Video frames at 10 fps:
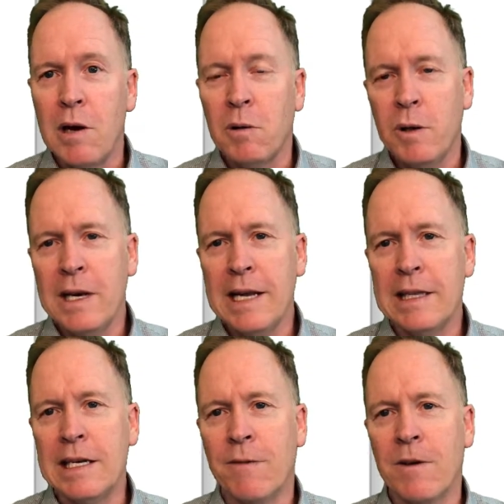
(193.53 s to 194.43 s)
Well, looking at
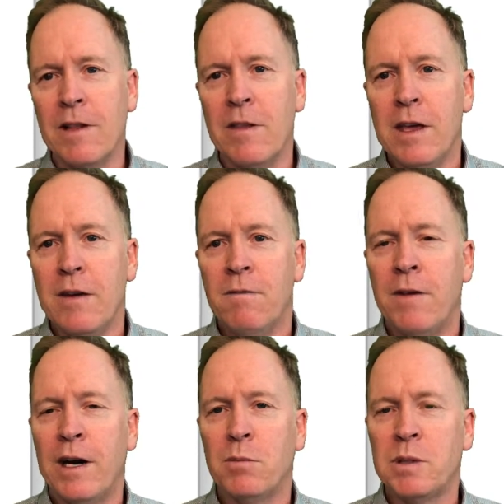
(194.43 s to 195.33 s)
the different
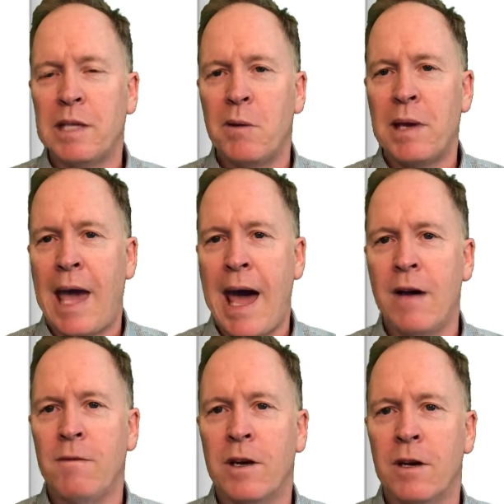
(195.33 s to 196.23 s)
variables that we
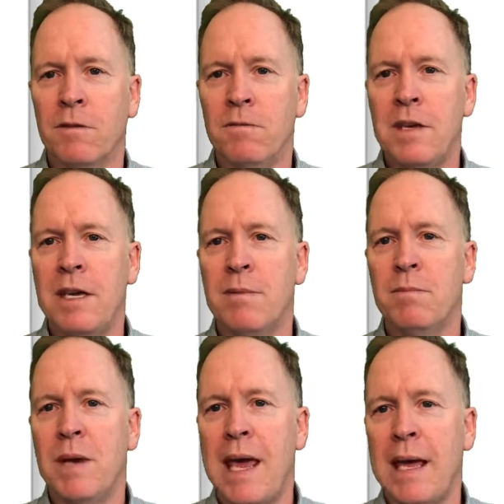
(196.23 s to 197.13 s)
have here,
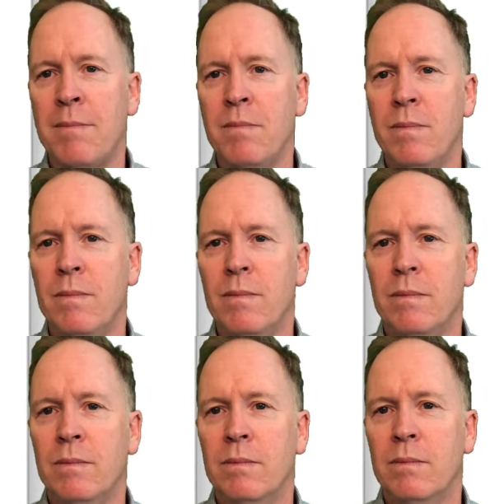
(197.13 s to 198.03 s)
VM name,
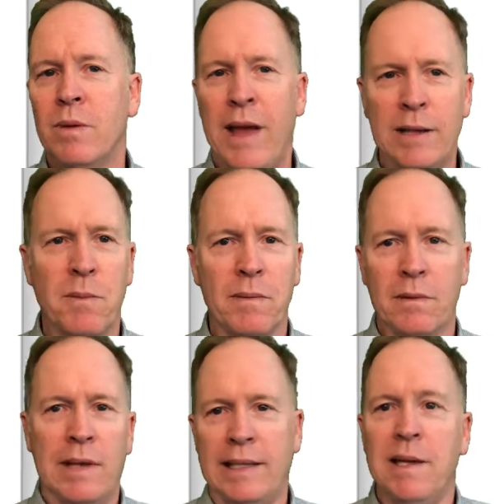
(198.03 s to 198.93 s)
that's
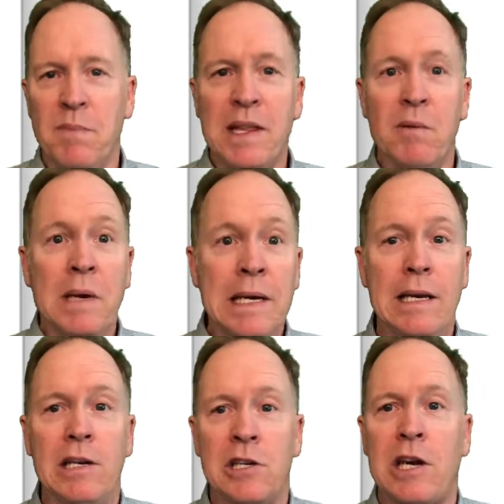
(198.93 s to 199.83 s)
something that we
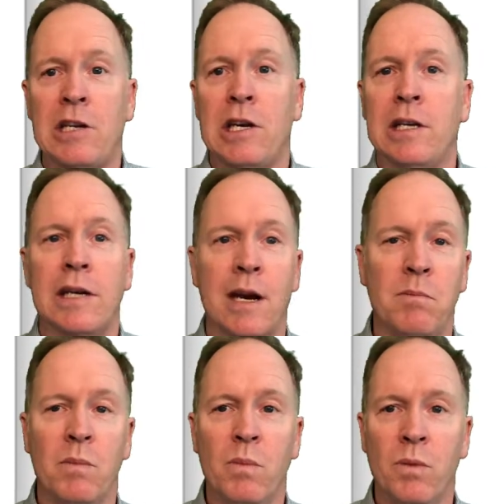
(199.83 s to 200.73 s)
need to change each
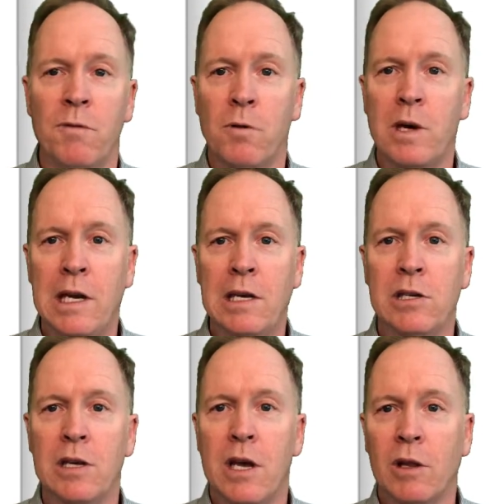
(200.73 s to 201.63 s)
time before
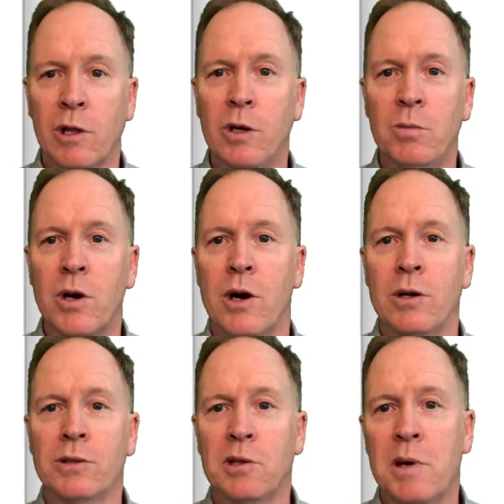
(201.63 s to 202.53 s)
each loop
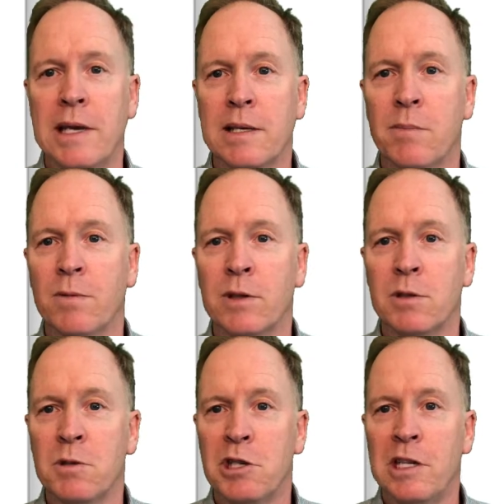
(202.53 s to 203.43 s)
calls Create Simple
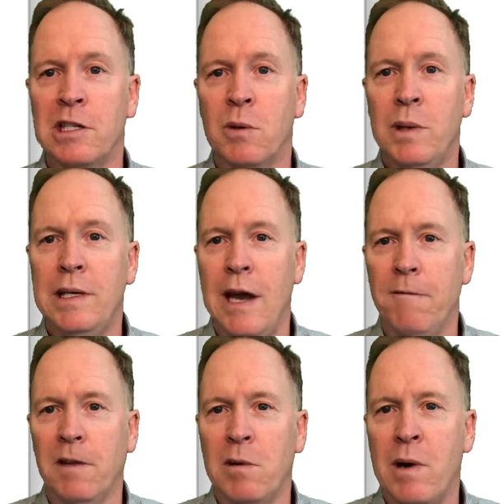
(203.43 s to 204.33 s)
Virtual Machine. So we
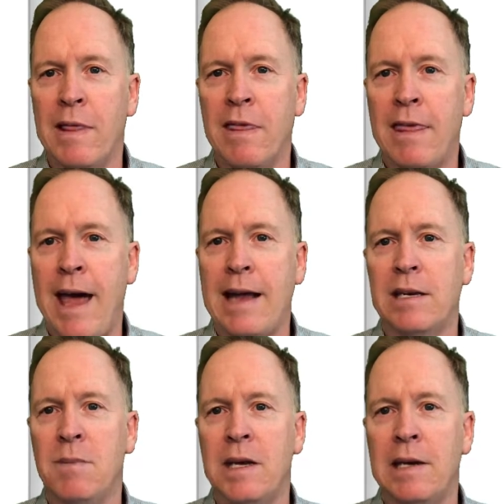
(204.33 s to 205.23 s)
definitely want that
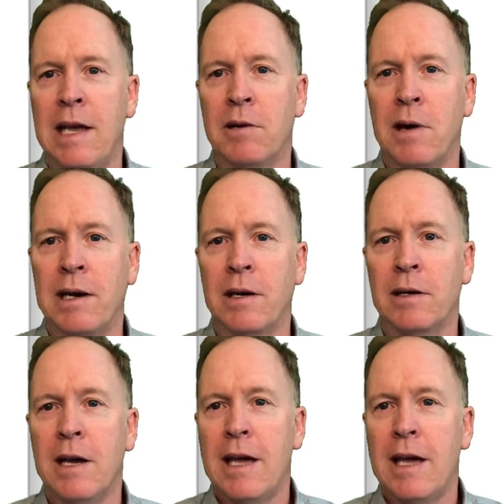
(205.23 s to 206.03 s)
to be an iterator.